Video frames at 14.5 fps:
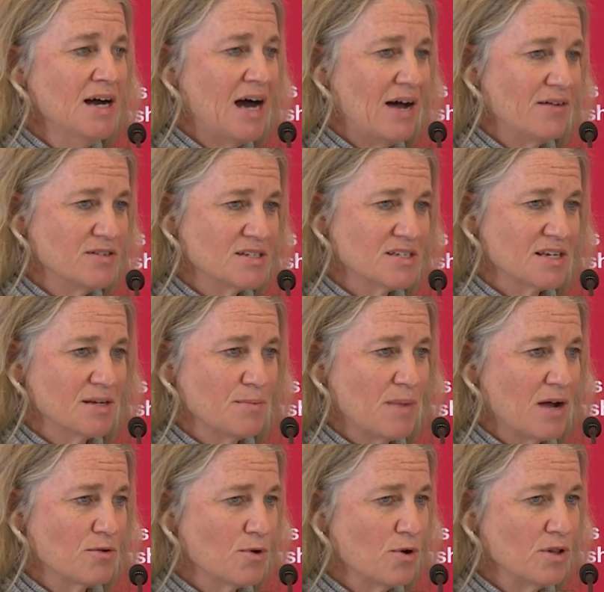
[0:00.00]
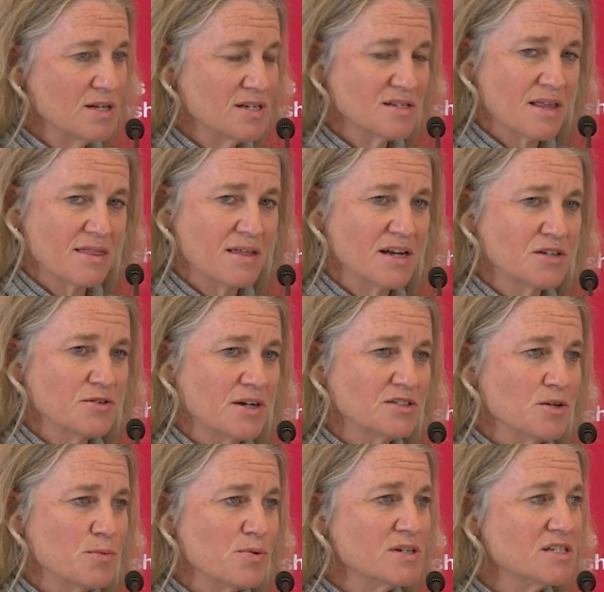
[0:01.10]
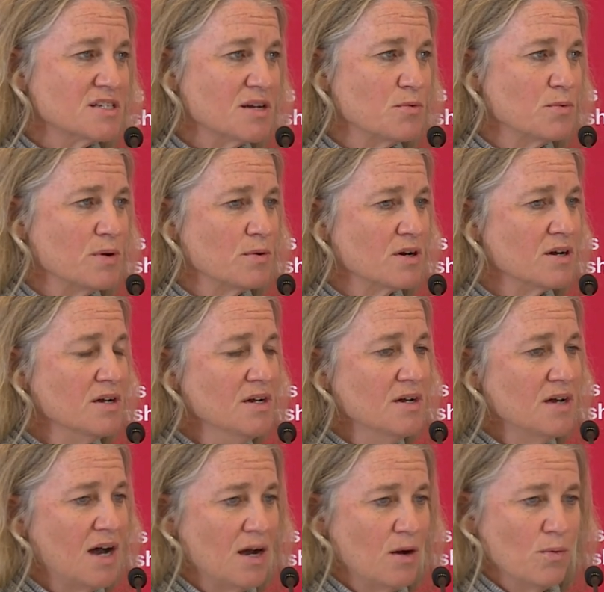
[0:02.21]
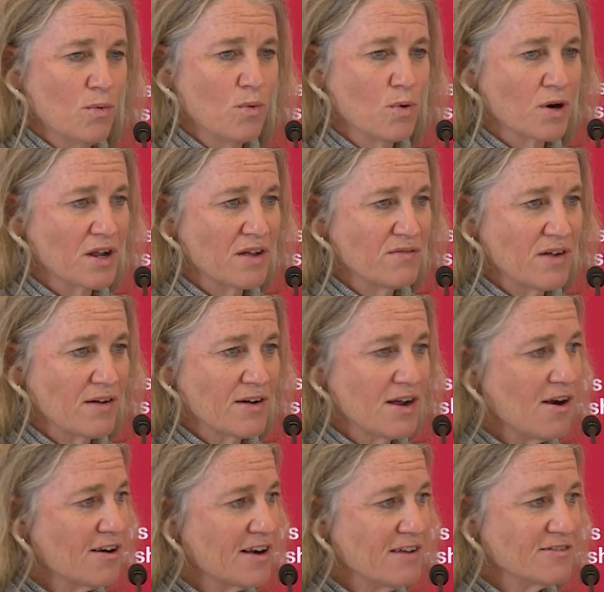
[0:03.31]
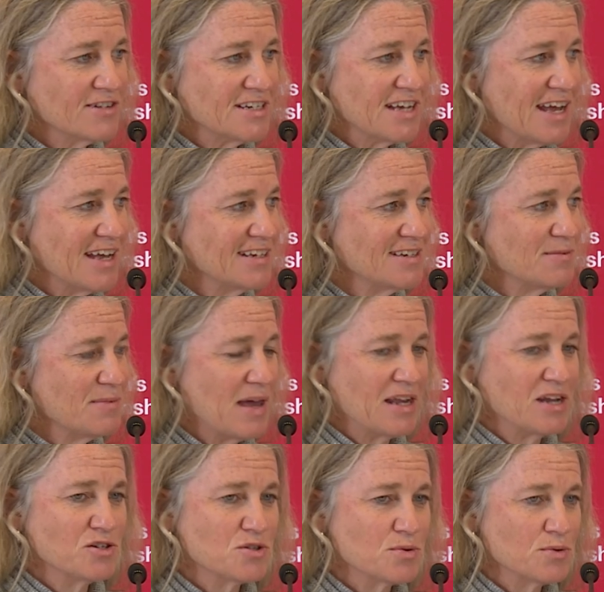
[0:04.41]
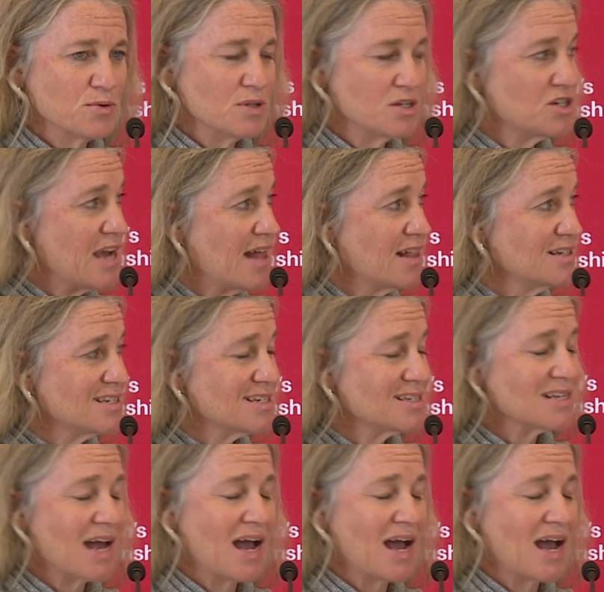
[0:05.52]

Obviously, in my role as athletic director at Princeton, we were uh, working very hard every day to manage through the challenges.